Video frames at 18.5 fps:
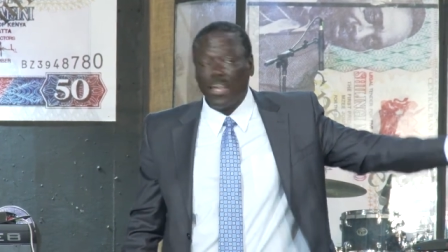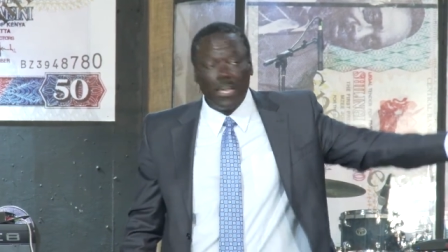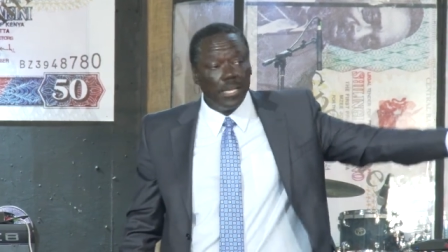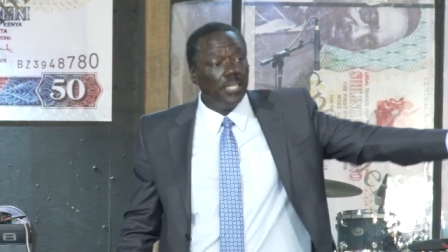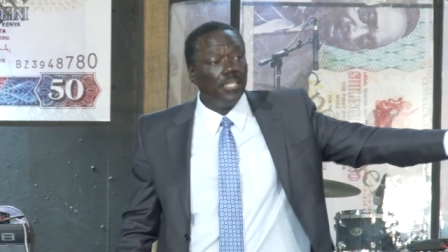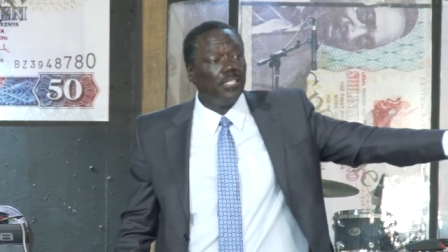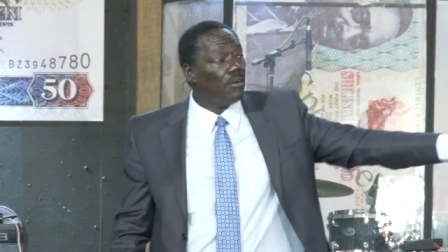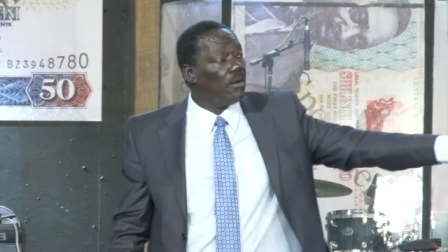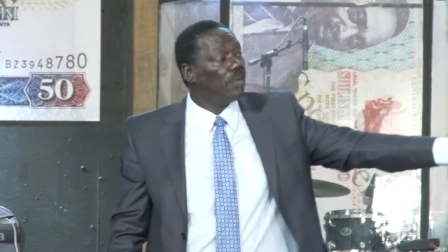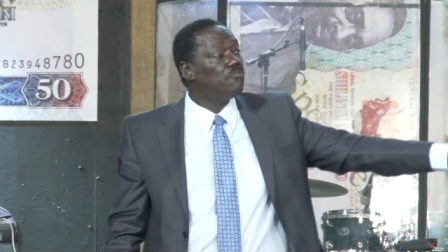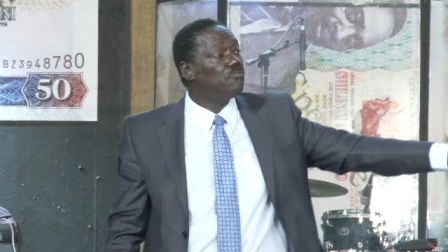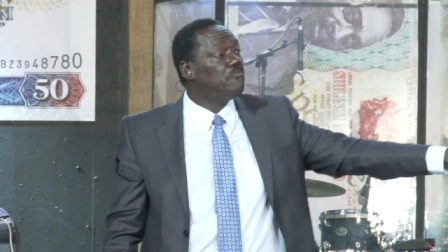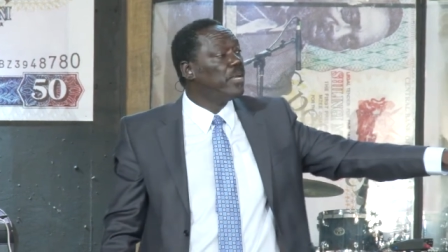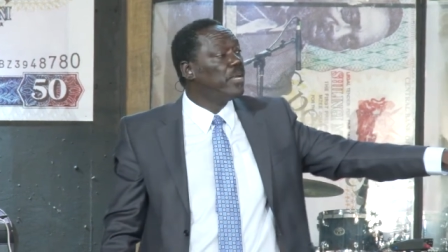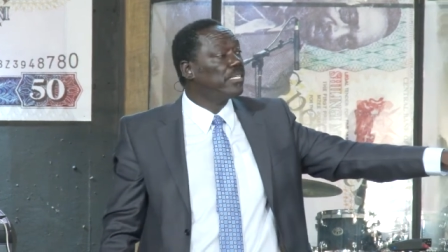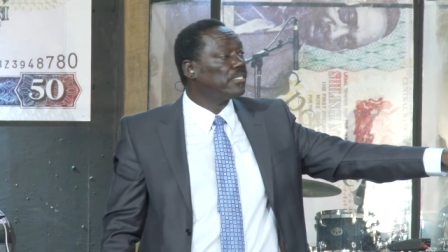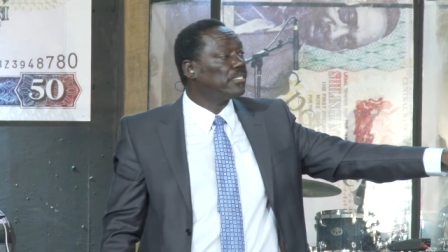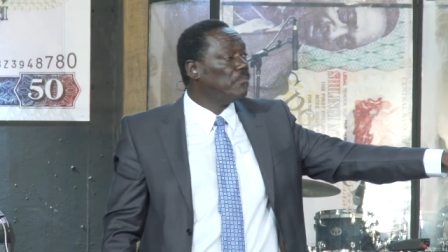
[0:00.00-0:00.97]
He's the one
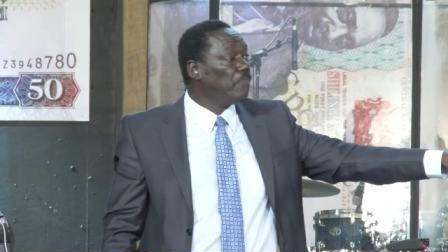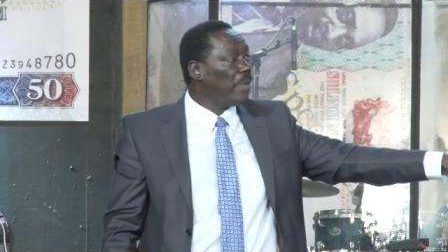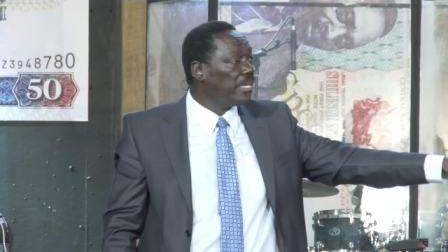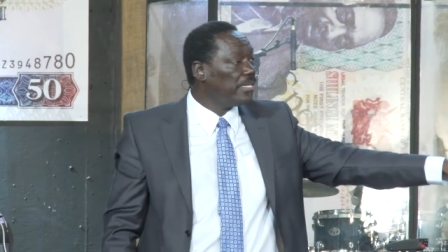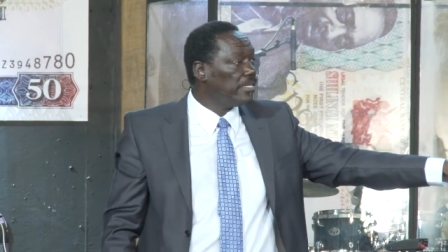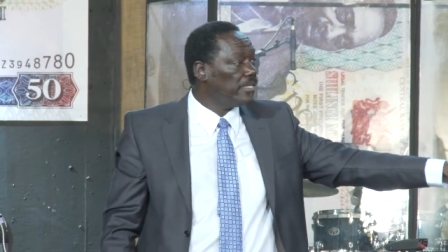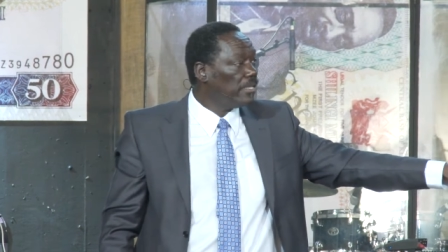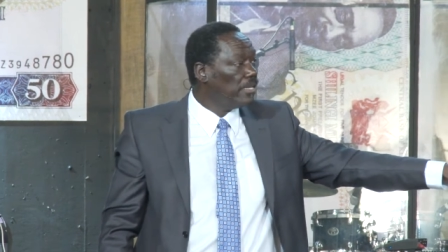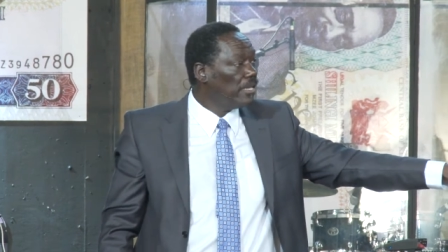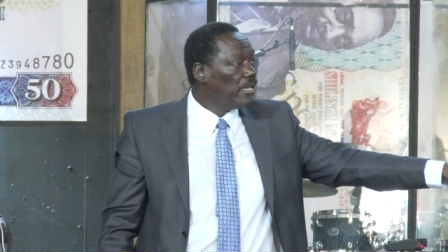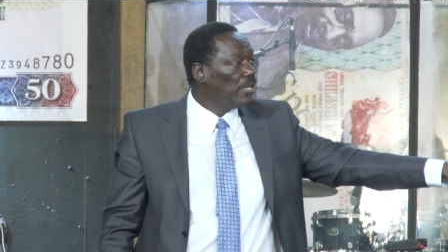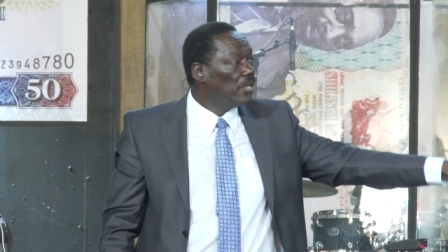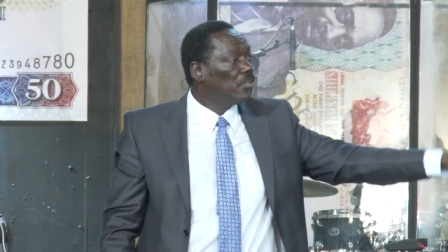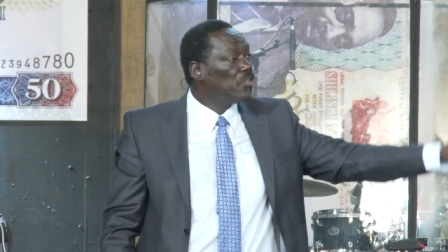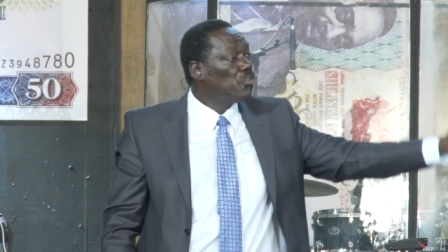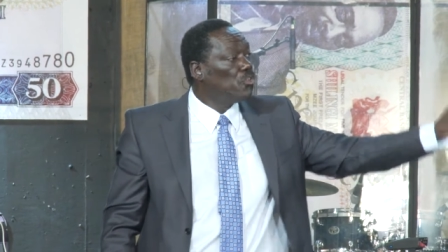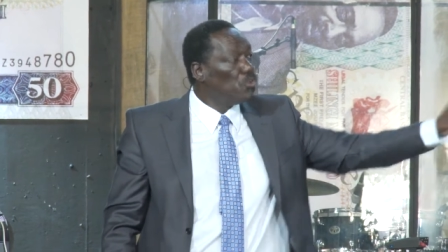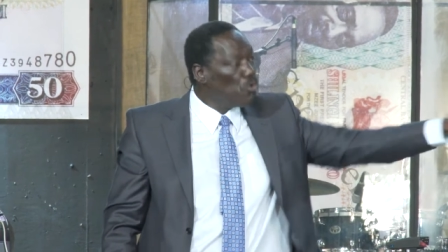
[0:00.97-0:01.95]
who makes the money.
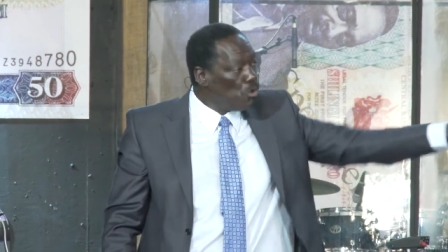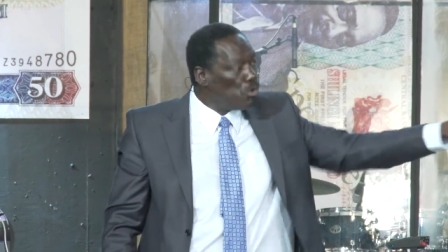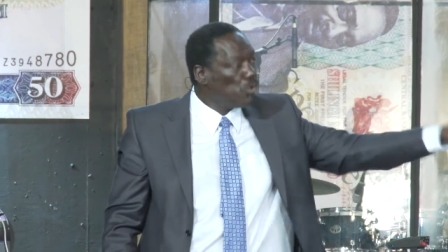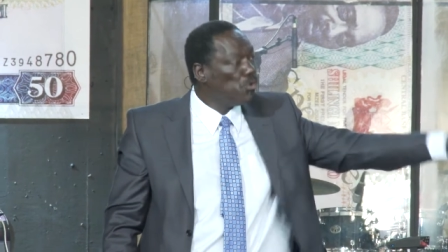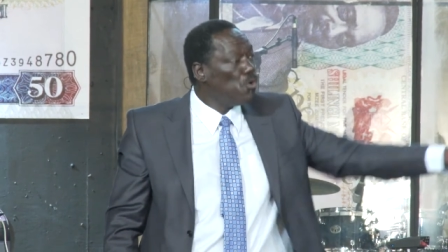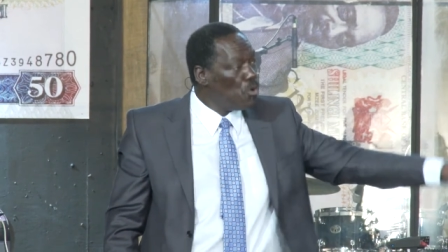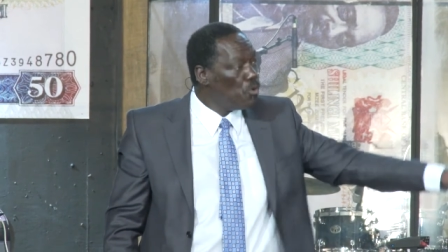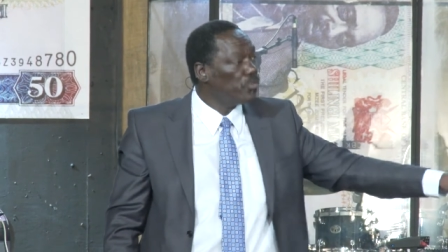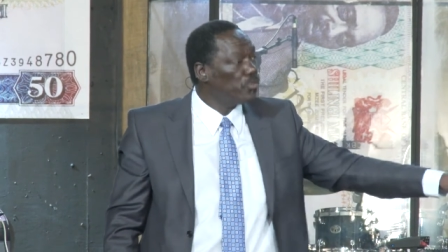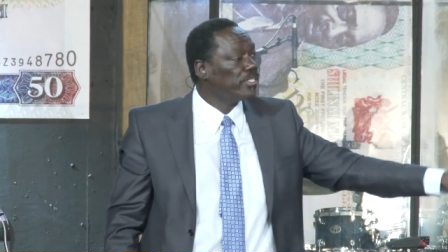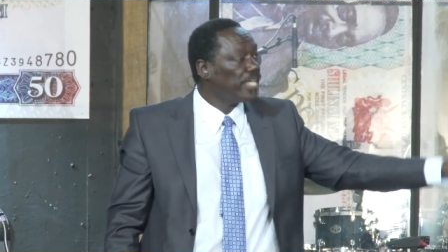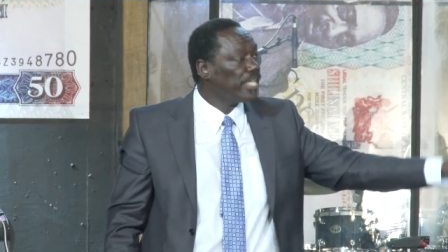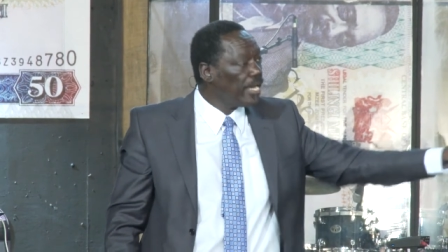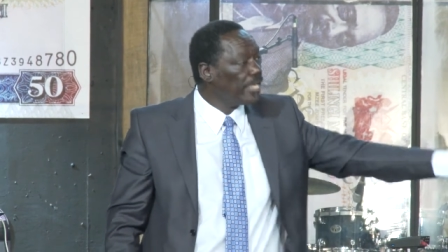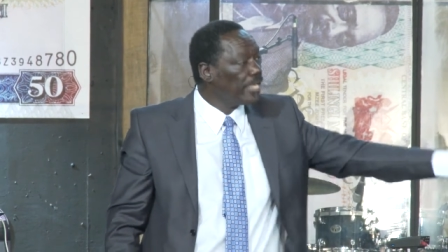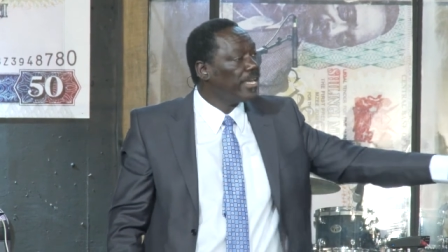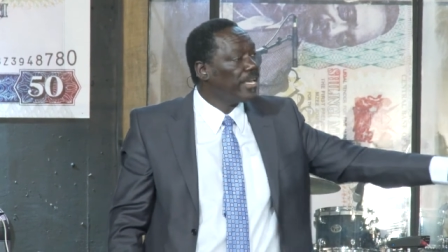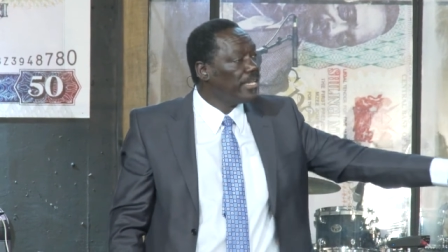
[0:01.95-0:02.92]
You lose
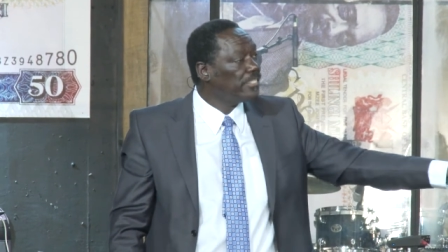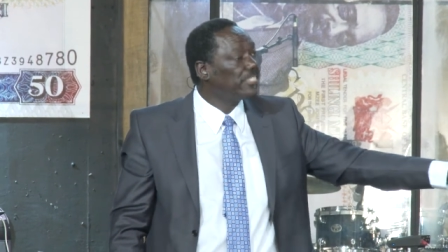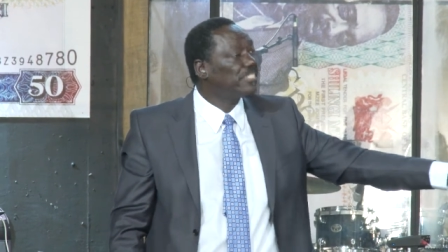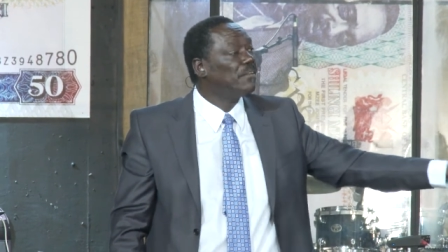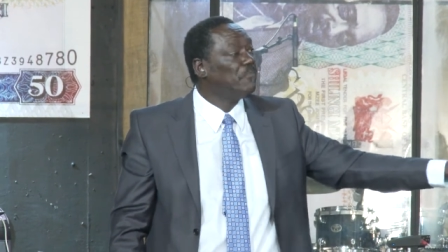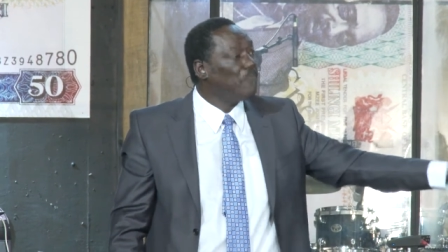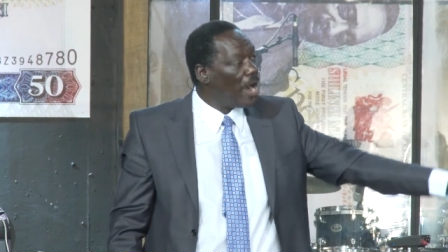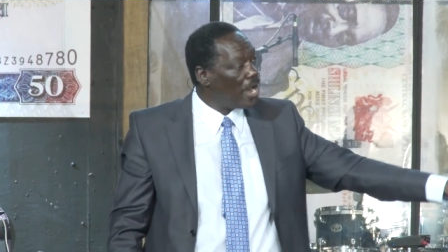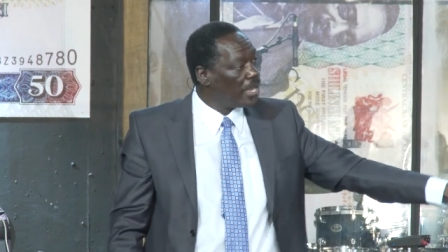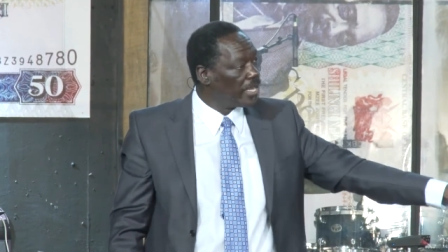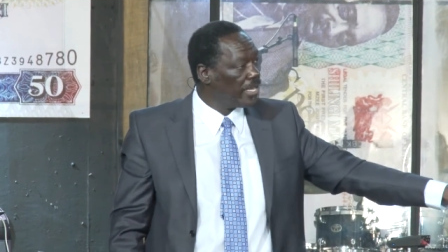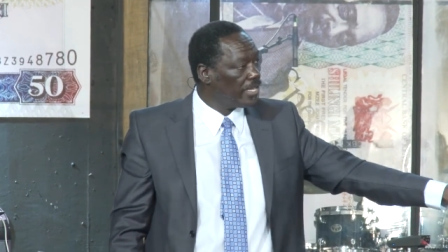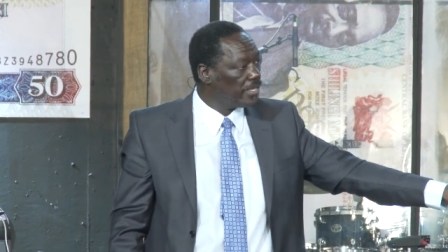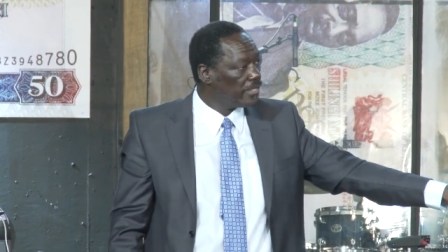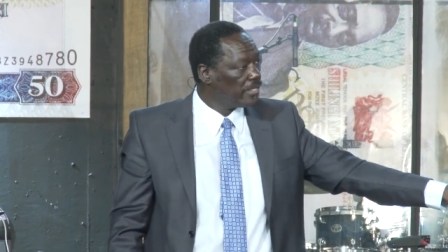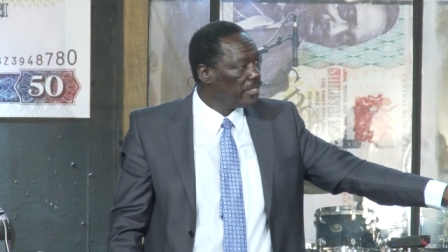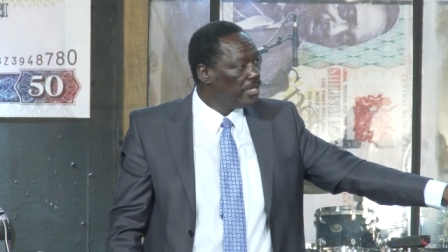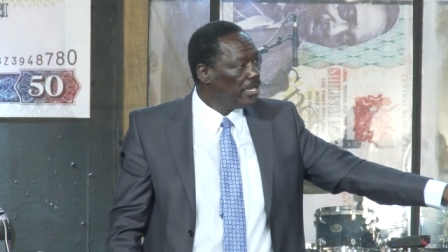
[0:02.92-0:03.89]
against the
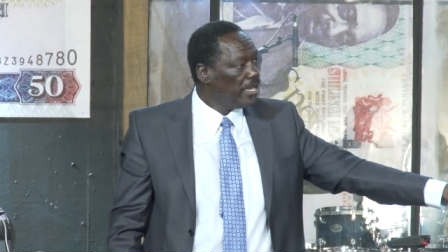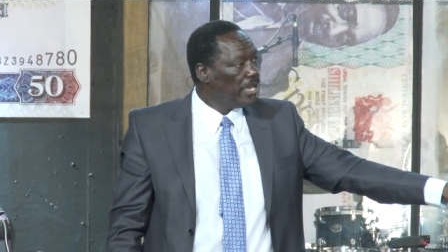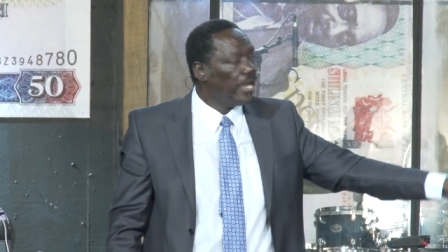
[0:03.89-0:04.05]
market,